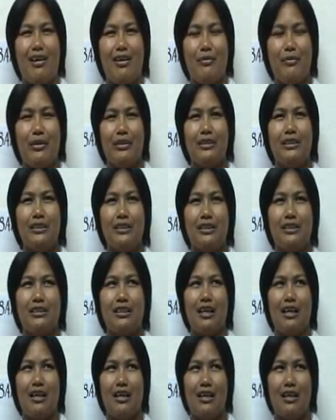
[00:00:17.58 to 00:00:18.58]

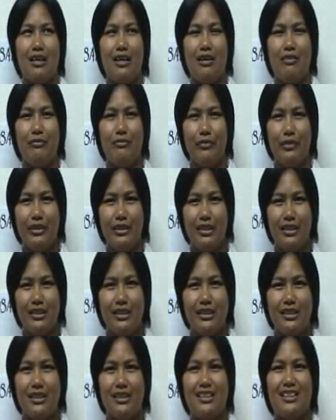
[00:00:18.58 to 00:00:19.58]
I
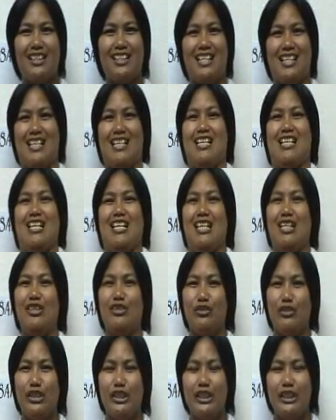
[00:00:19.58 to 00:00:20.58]
finished
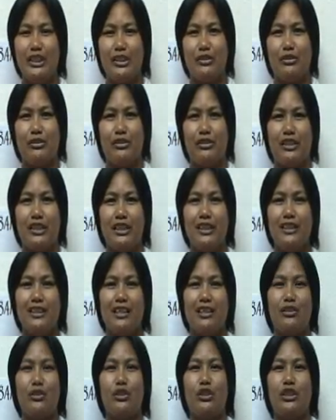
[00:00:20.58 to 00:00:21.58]
2 years course
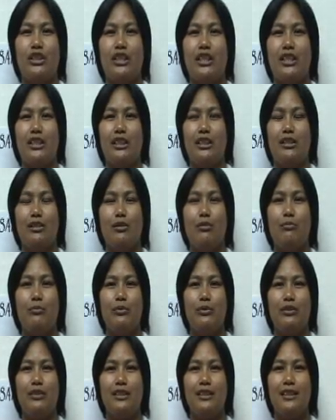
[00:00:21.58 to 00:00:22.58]
associate in
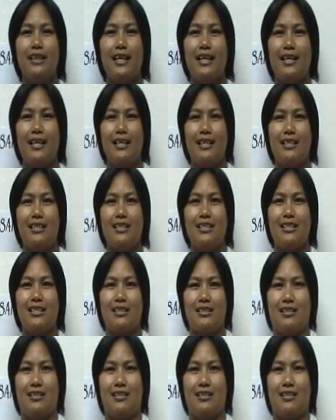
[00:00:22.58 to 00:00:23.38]
computer science.